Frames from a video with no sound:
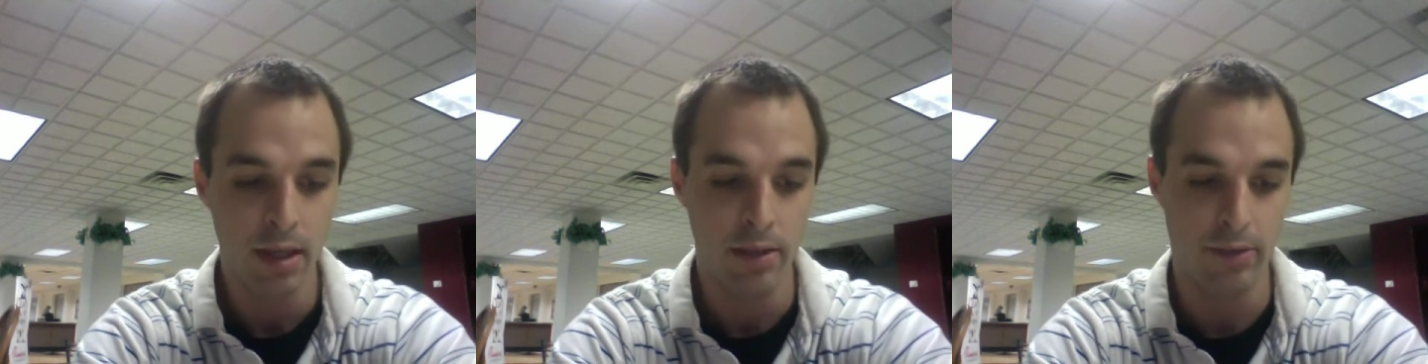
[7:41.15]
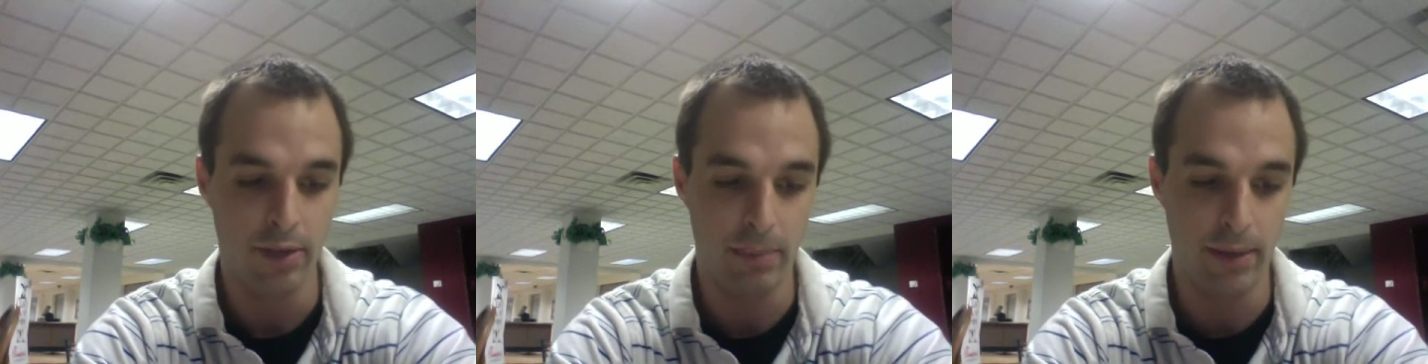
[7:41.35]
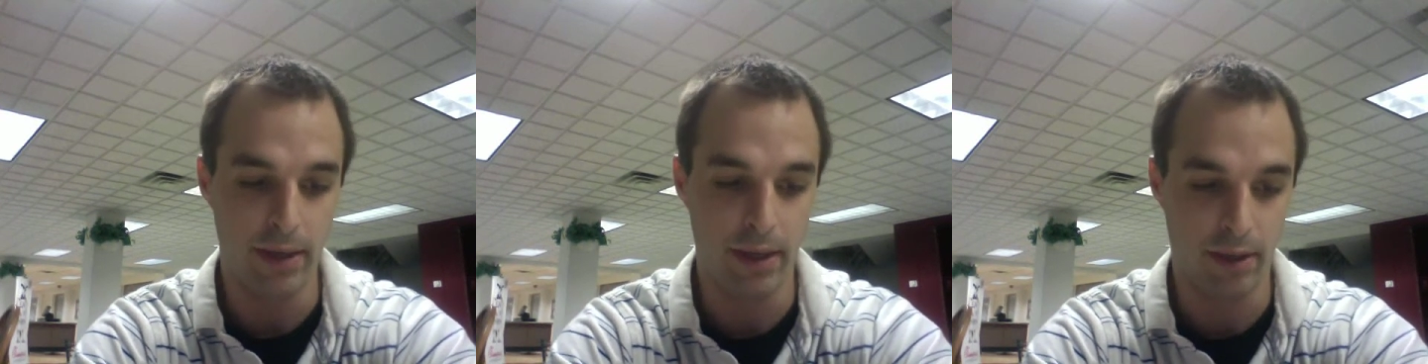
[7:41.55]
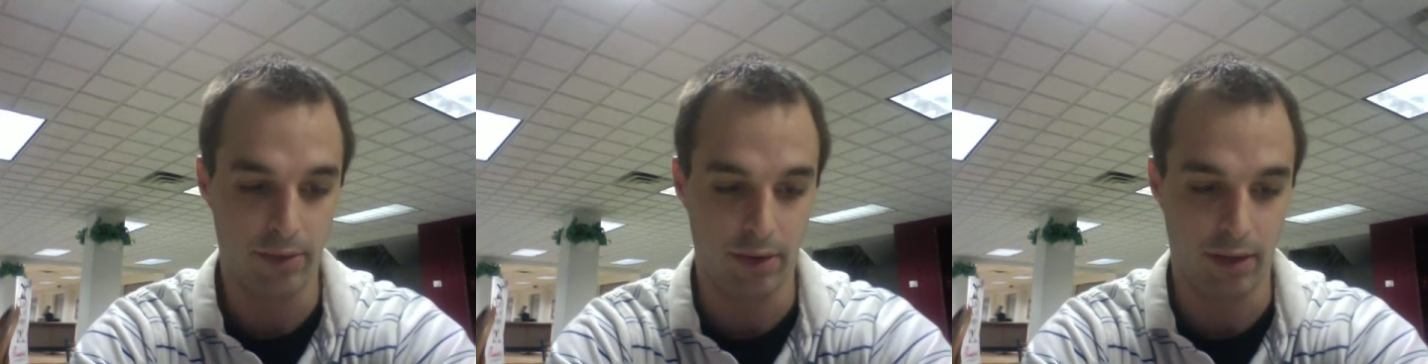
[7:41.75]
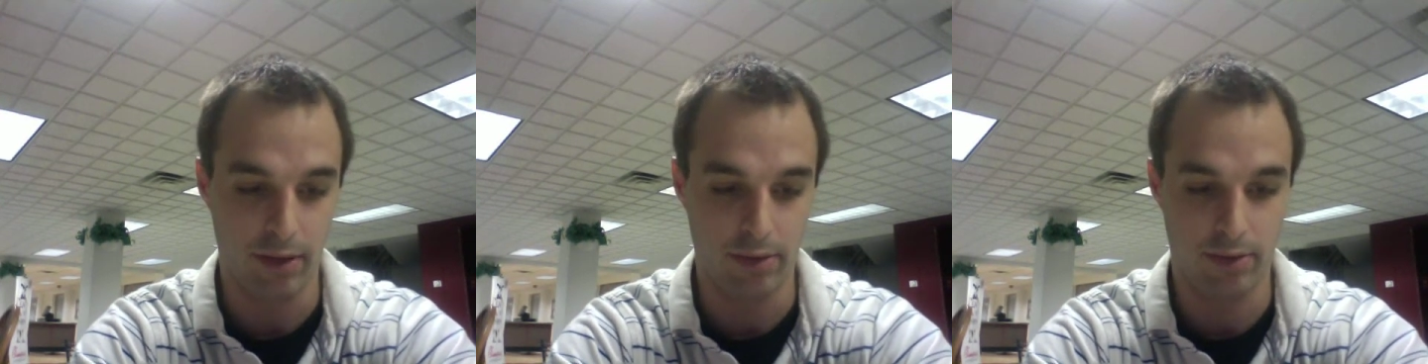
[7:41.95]

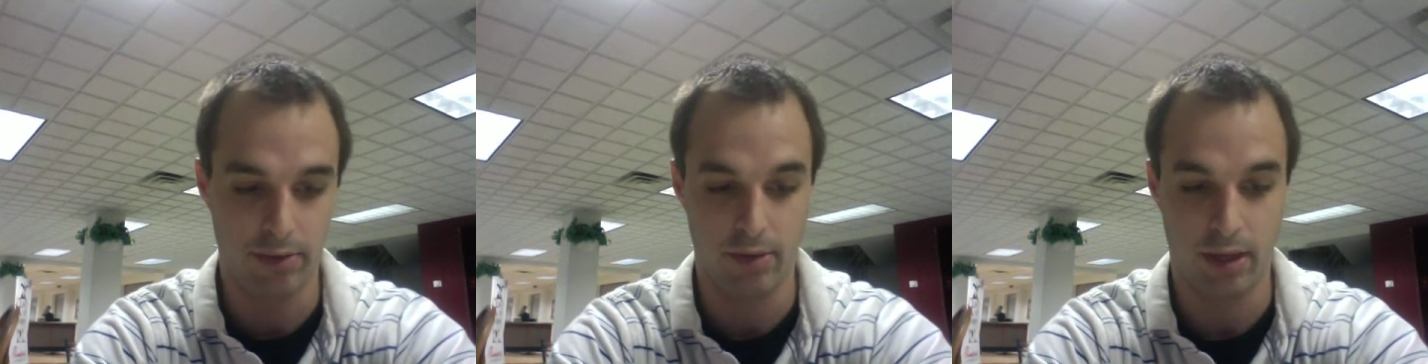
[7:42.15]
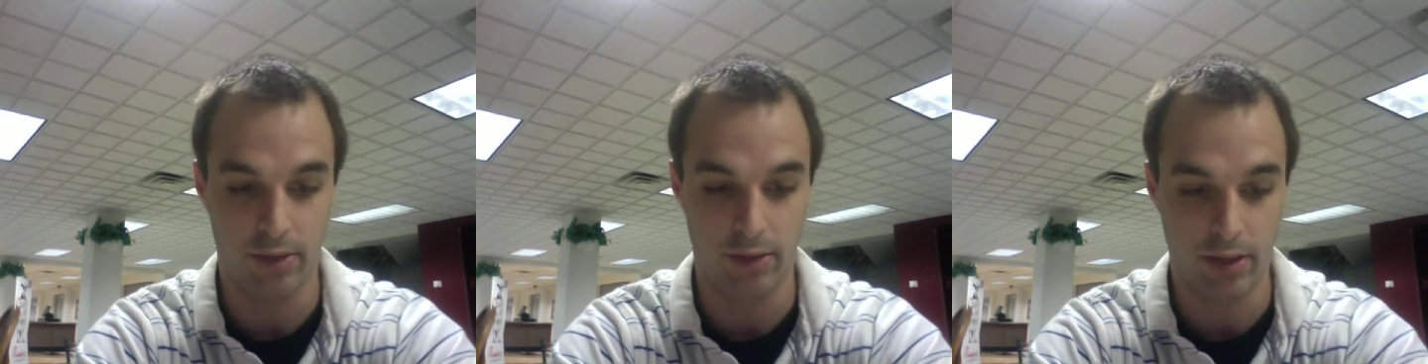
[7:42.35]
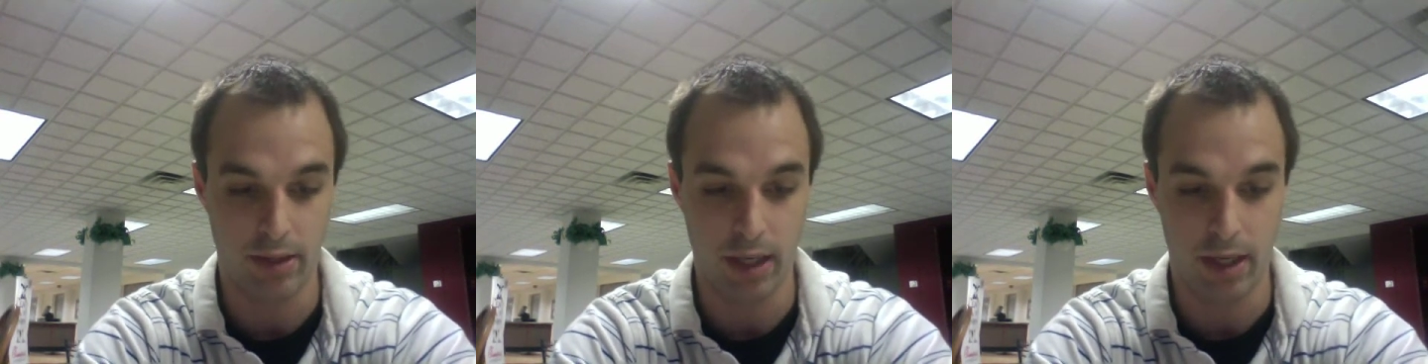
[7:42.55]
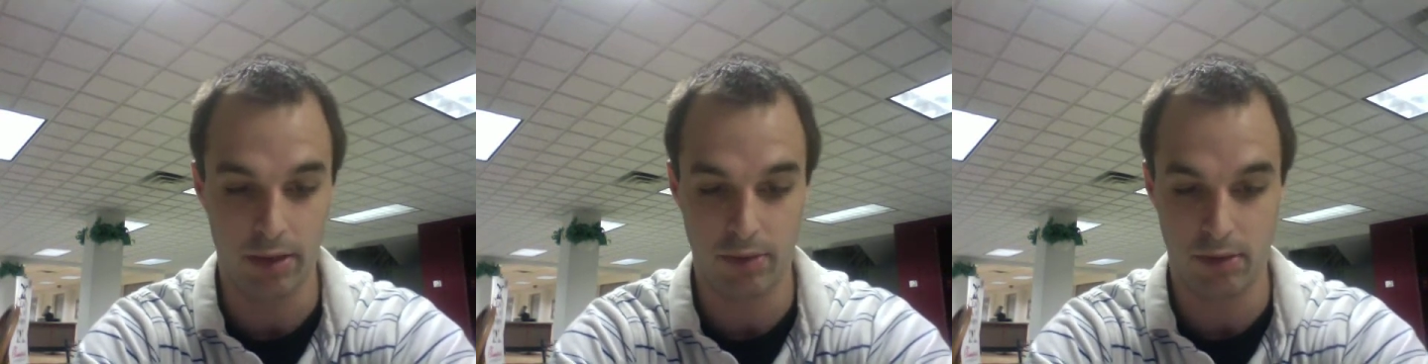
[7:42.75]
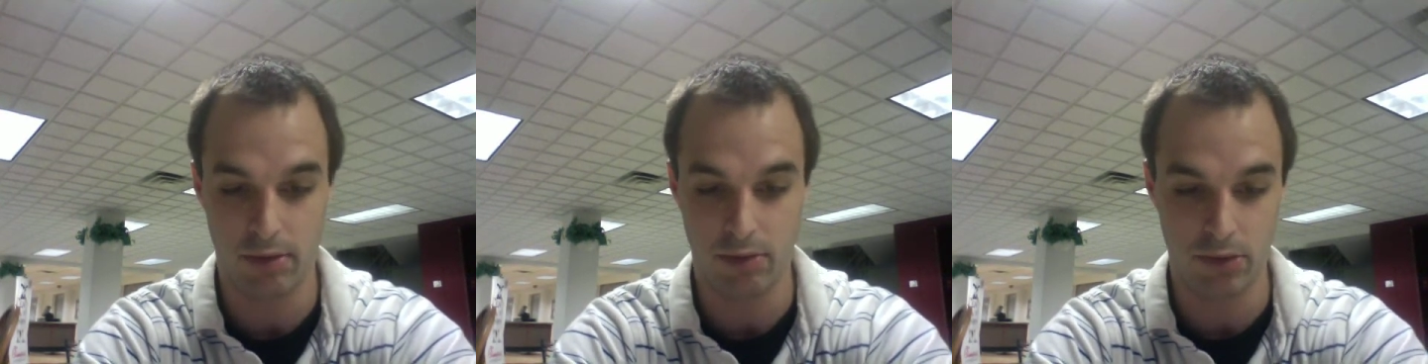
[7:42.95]
DPSS has a
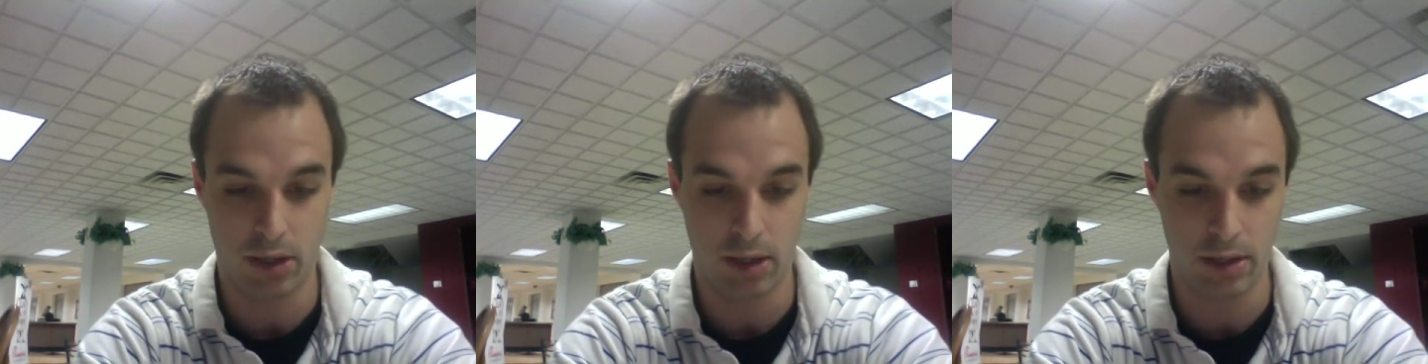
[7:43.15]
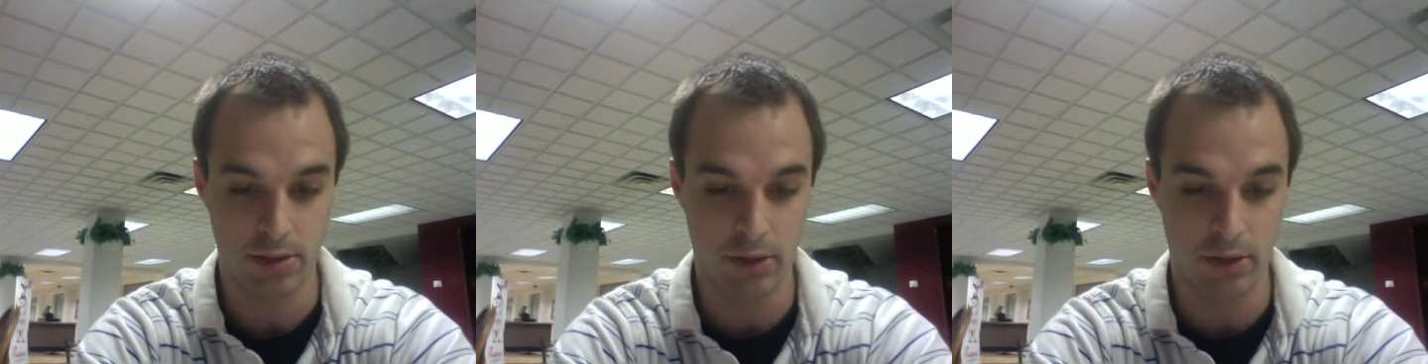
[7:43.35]
caseload larger